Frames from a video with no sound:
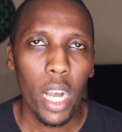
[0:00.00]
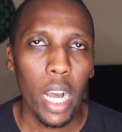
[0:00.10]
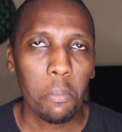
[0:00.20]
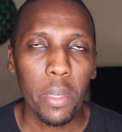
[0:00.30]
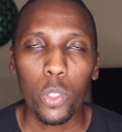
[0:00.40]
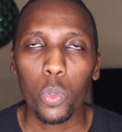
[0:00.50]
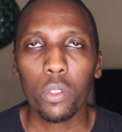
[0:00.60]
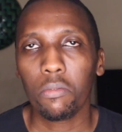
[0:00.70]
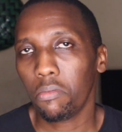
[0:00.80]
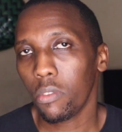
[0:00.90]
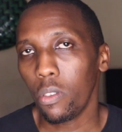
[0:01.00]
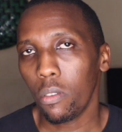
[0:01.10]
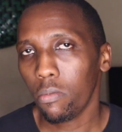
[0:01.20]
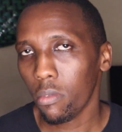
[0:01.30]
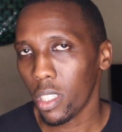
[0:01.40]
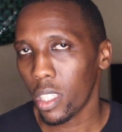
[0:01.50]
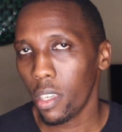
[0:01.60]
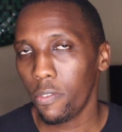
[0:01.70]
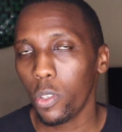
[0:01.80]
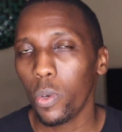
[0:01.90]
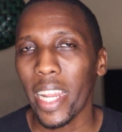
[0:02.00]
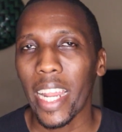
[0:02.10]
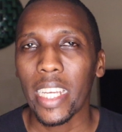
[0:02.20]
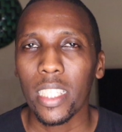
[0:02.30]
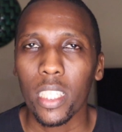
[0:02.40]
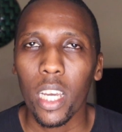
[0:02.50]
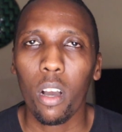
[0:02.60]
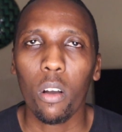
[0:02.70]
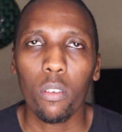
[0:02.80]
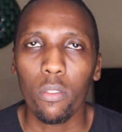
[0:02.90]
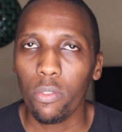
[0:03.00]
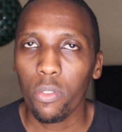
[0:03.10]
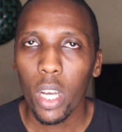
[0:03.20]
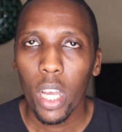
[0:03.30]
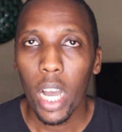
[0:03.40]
It would, you know, give you an idea of,